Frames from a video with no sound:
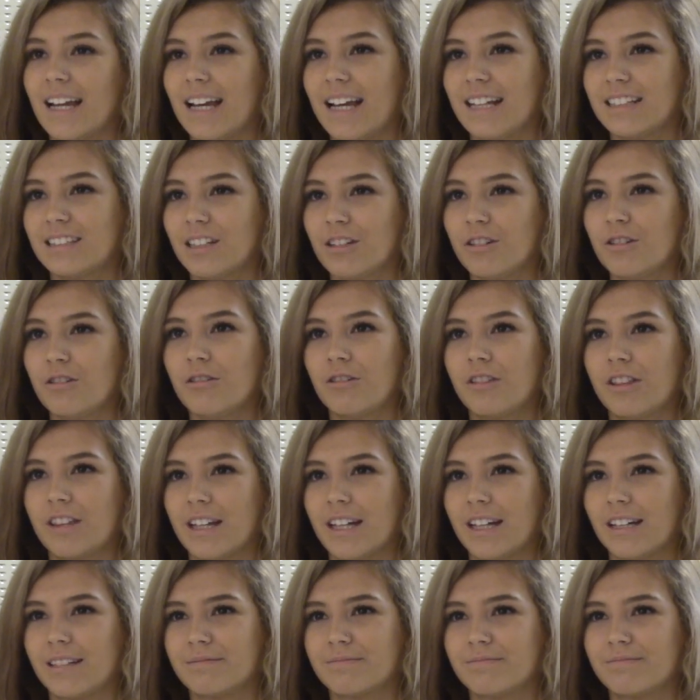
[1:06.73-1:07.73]
It's a new
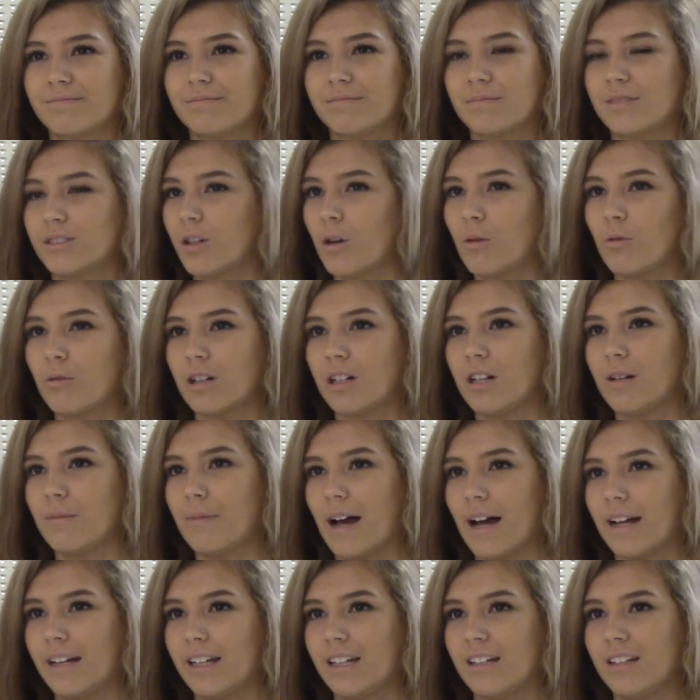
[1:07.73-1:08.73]
thing. Don't worry
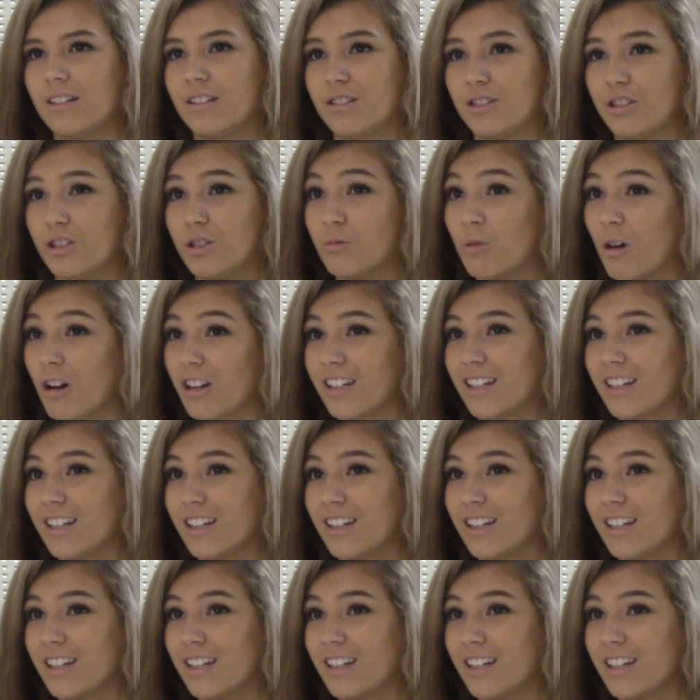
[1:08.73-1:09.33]
about it. Do you want